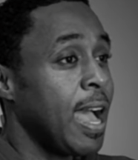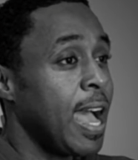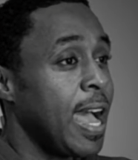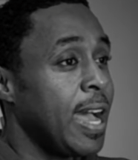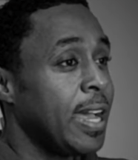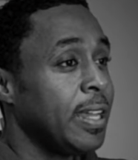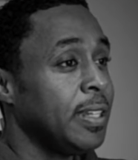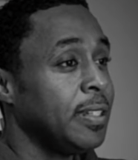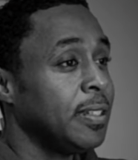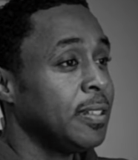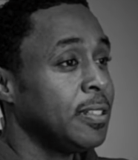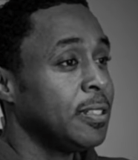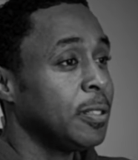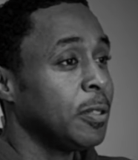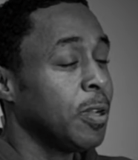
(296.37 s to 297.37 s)

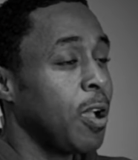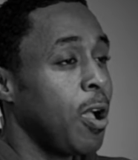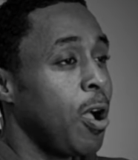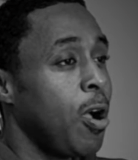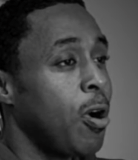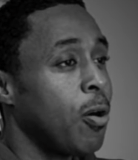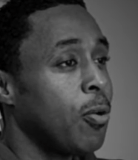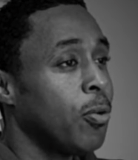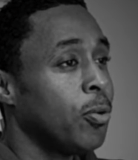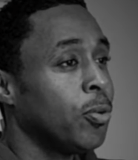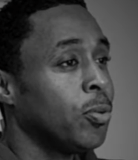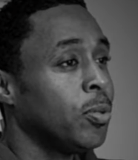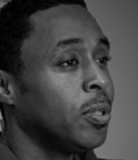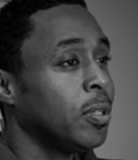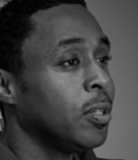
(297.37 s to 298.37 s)
and
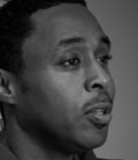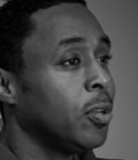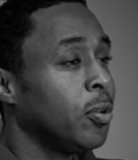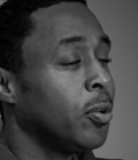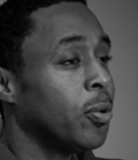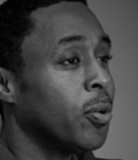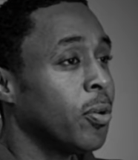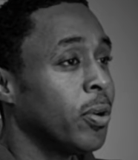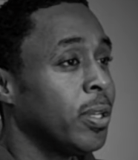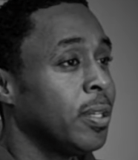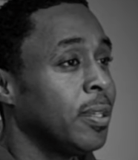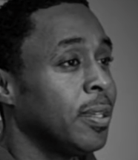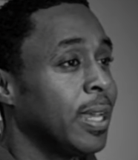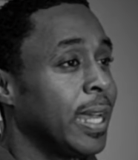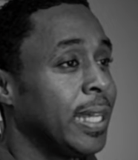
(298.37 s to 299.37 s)
how
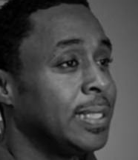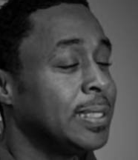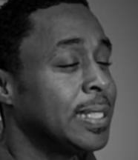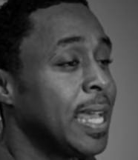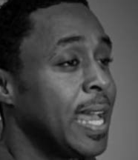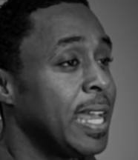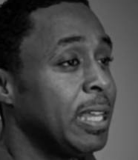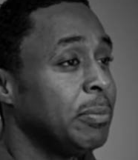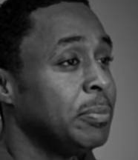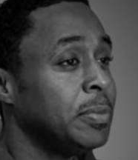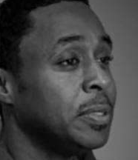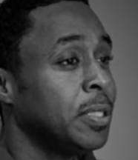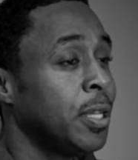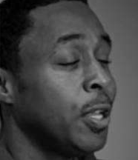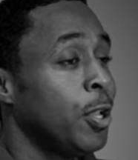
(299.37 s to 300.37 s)
God at
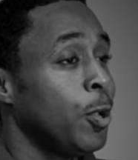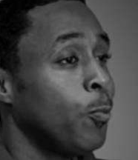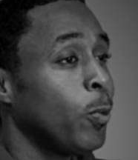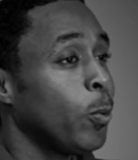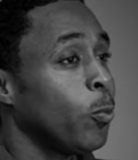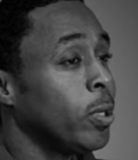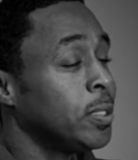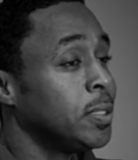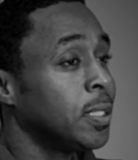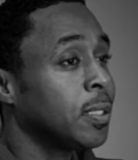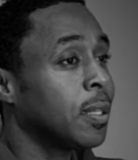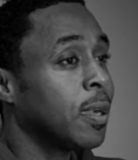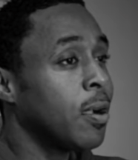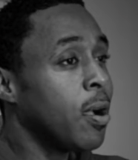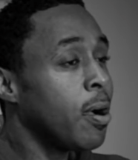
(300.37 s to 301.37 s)
times would want to
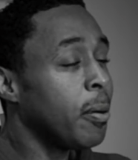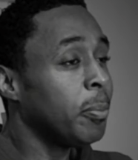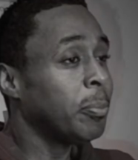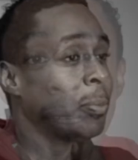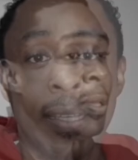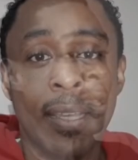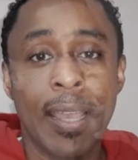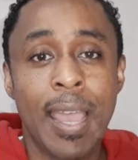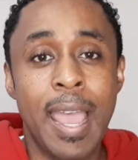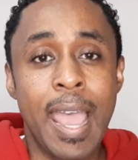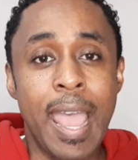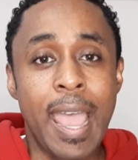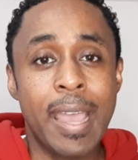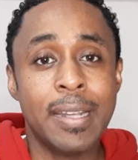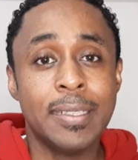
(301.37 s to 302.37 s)
come
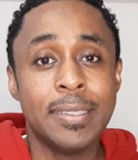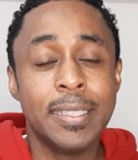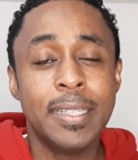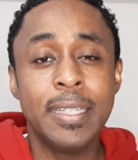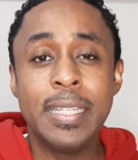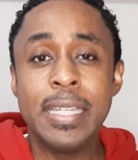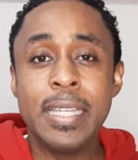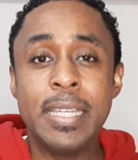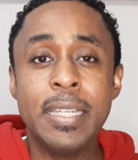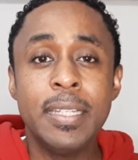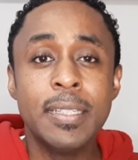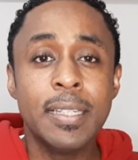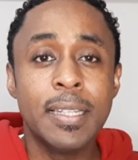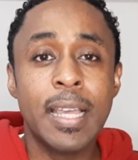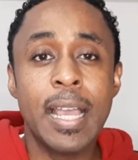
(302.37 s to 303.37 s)
and
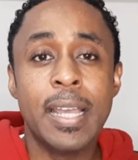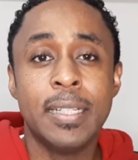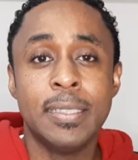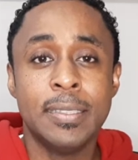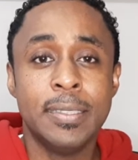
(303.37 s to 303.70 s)
heal and